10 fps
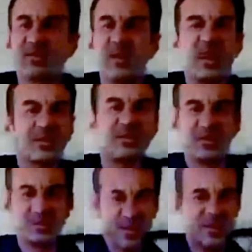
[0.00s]
not as
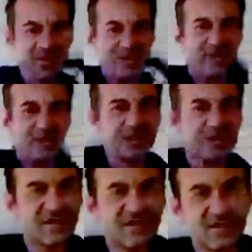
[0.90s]
intimate as
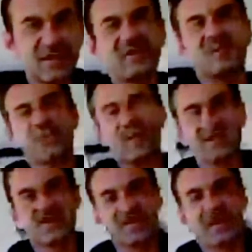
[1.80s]
this, which of
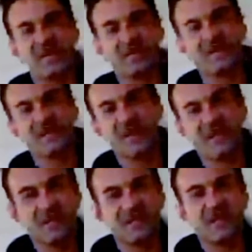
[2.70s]
course is not as intimate
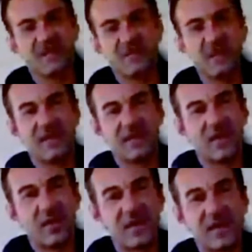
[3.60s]
as, as me there
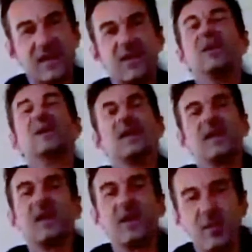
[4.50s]
holding you.
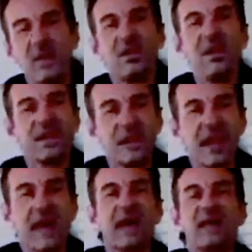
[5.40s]
We'll get to
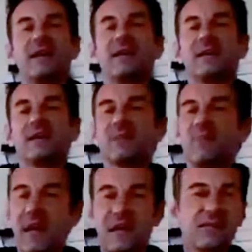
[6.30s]
that.
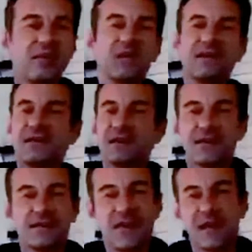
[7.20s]
Passports,
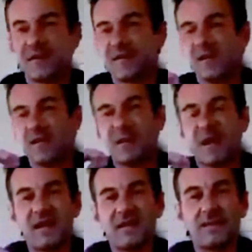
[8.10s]
flights, all of that.